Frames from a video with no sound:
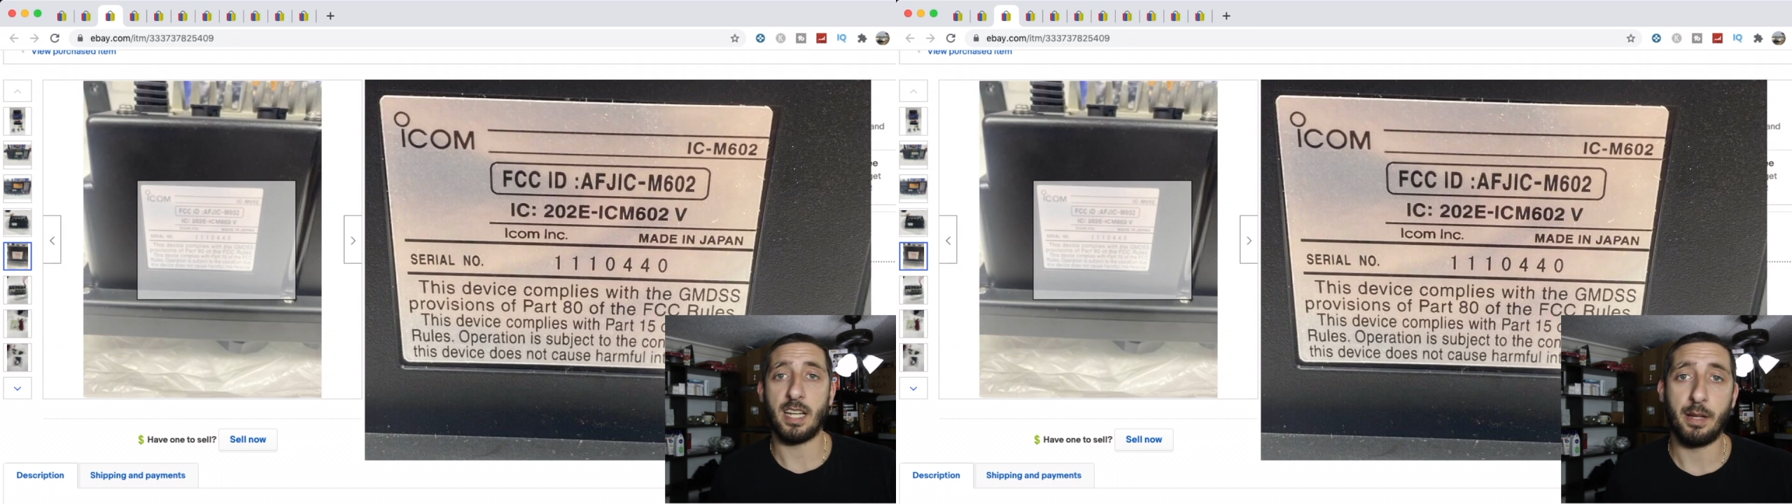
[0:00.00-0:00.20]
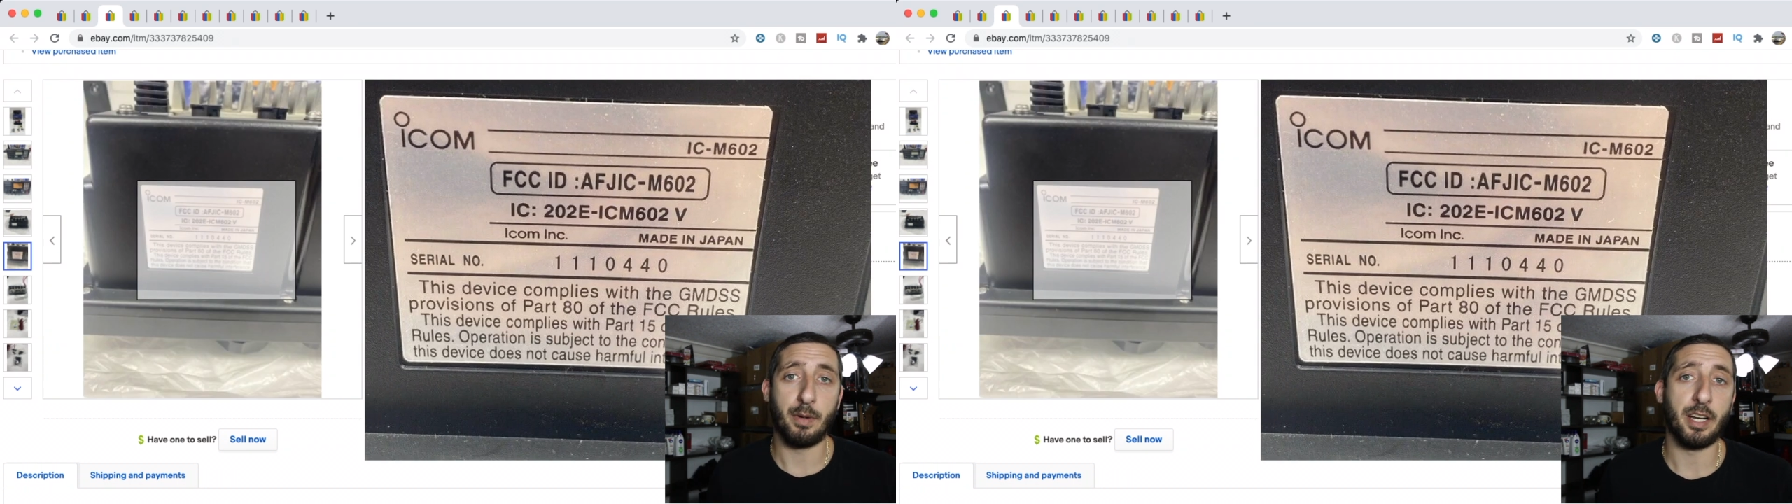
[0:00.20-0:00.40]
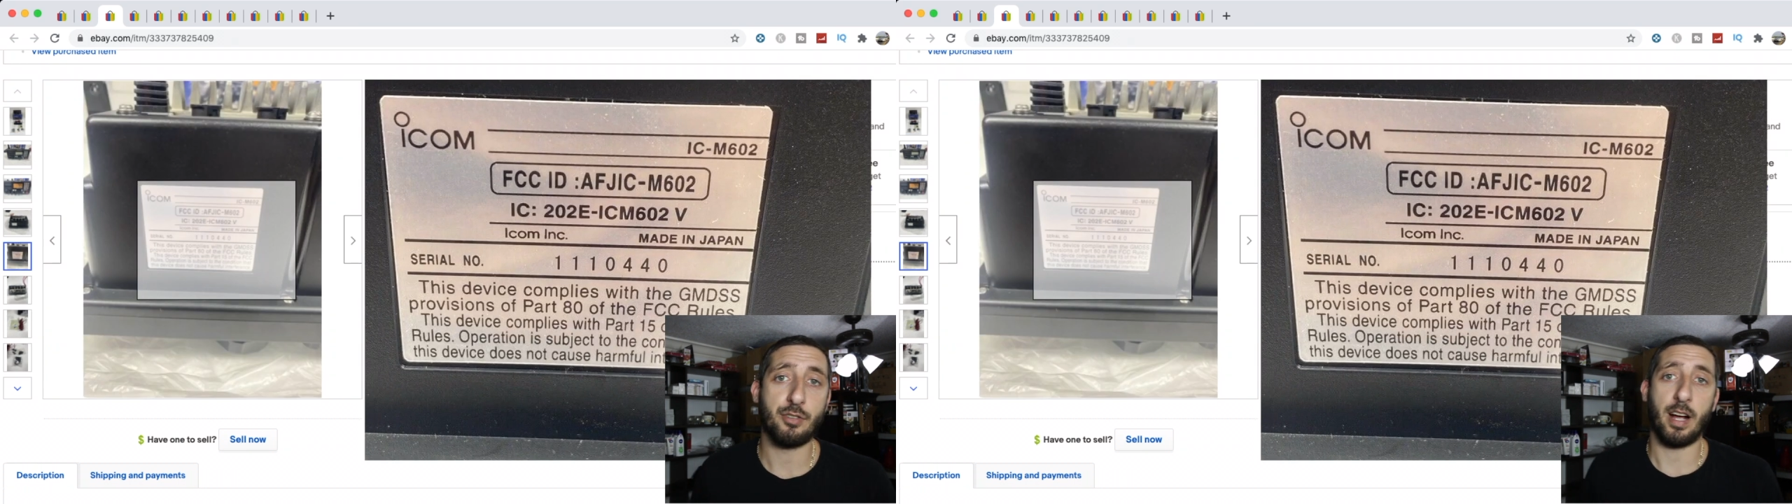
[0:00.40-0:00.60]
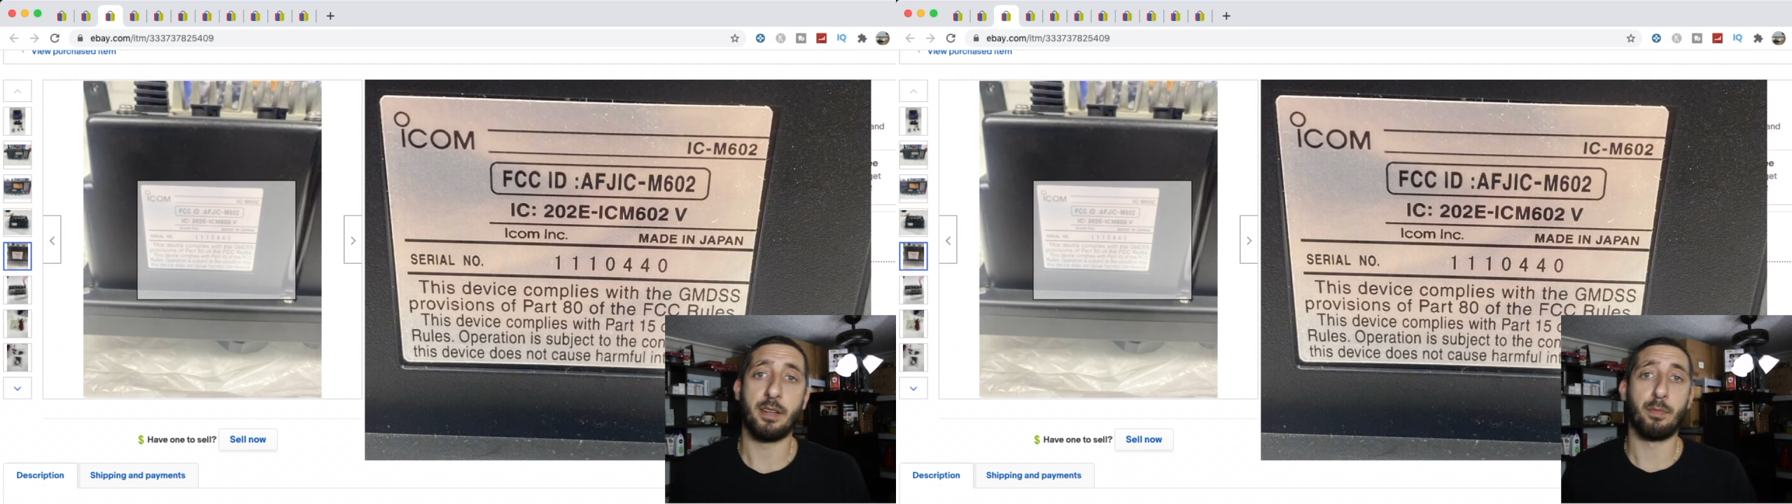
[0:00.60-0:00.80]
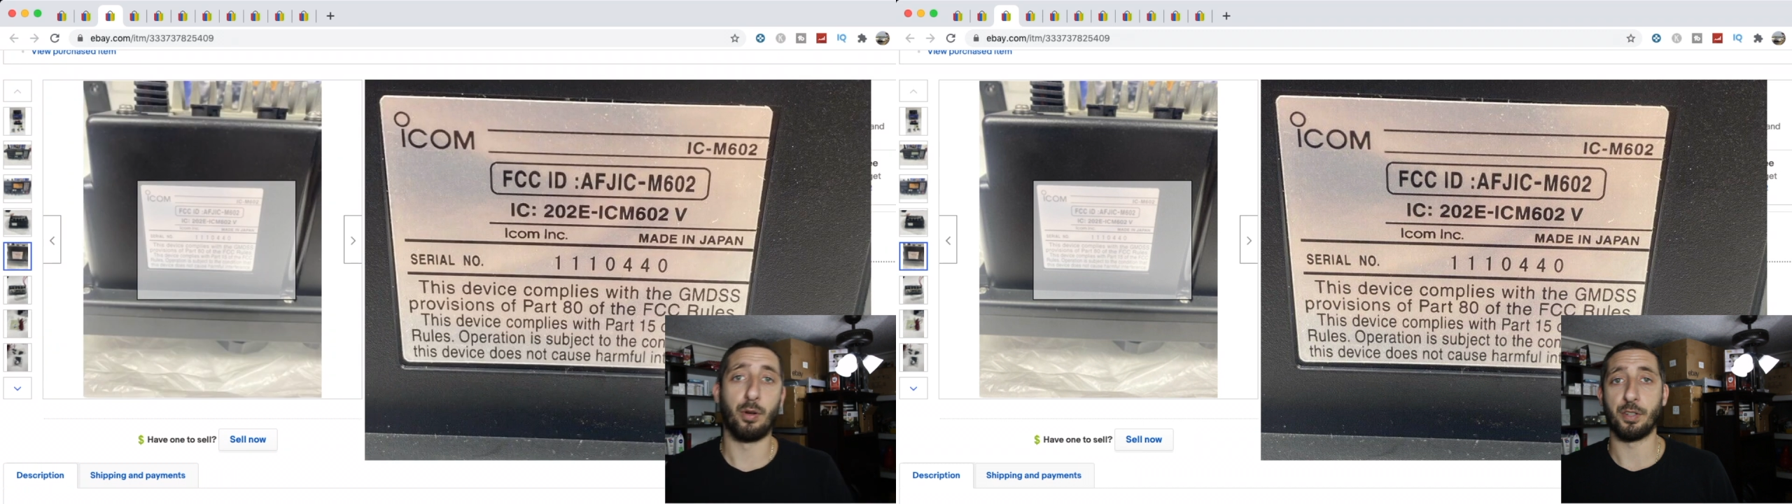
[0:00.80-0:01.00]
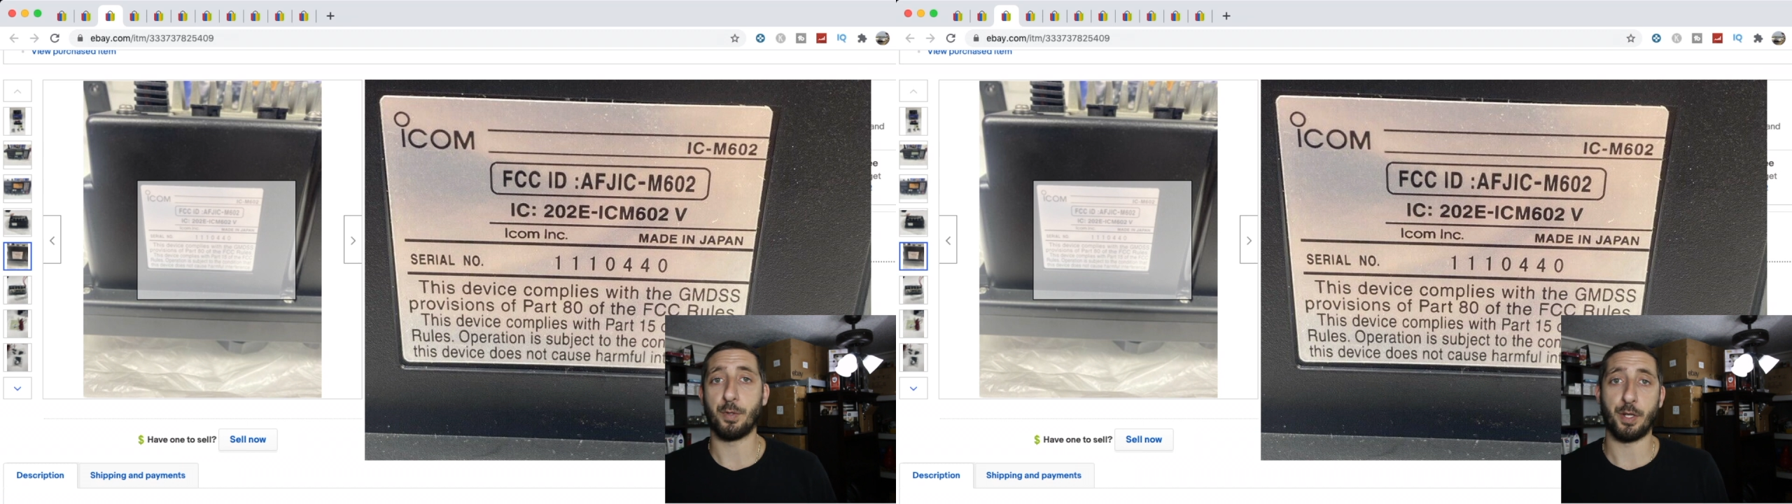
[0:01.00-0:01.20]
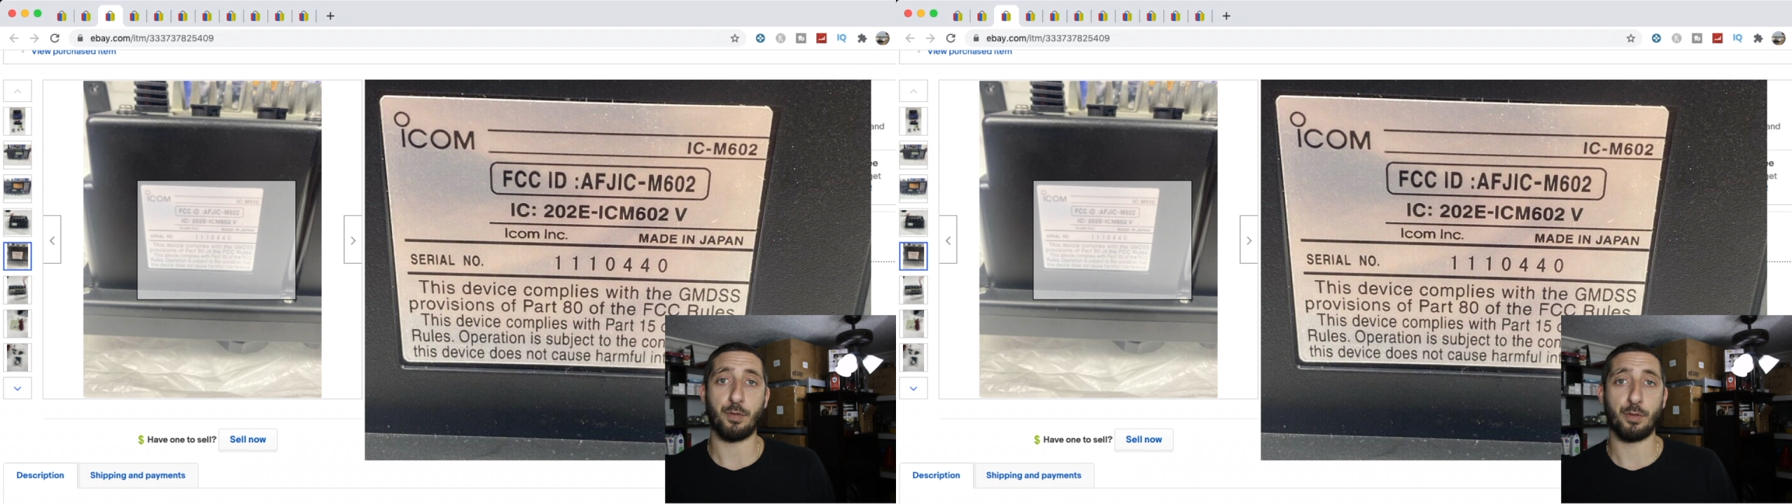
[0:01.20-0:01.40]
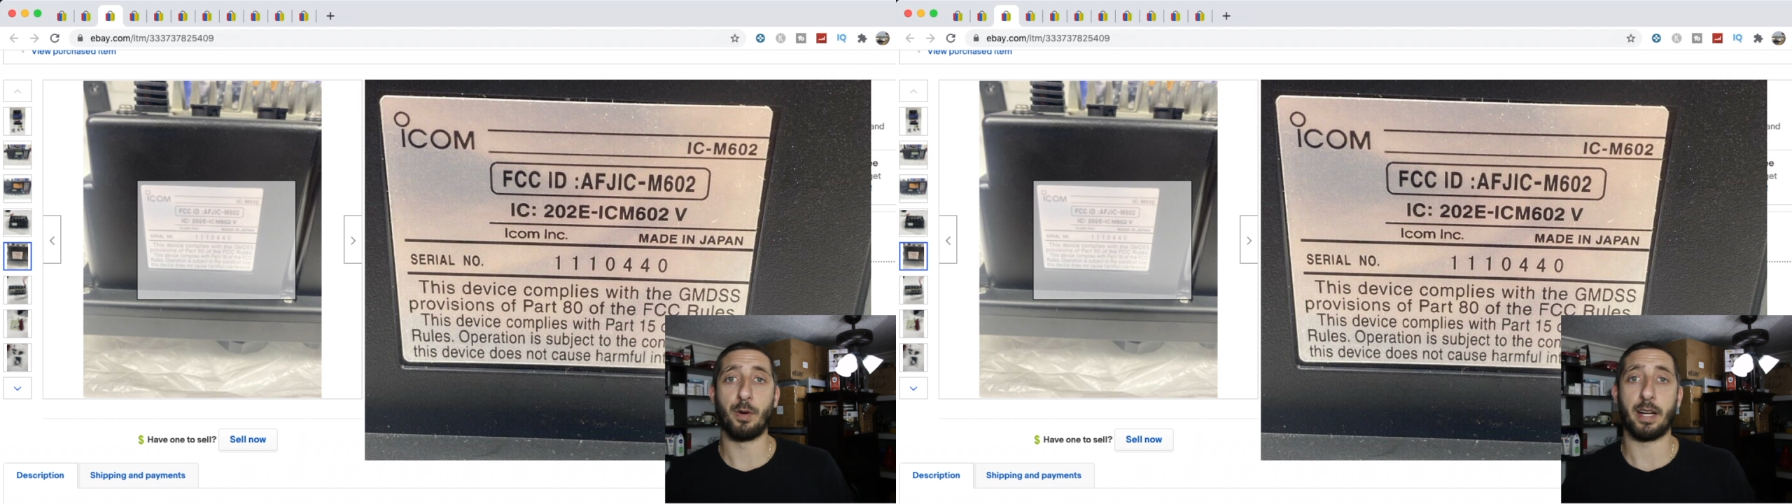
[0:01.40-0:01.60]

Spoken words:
anybody tried to pull a switcheroo.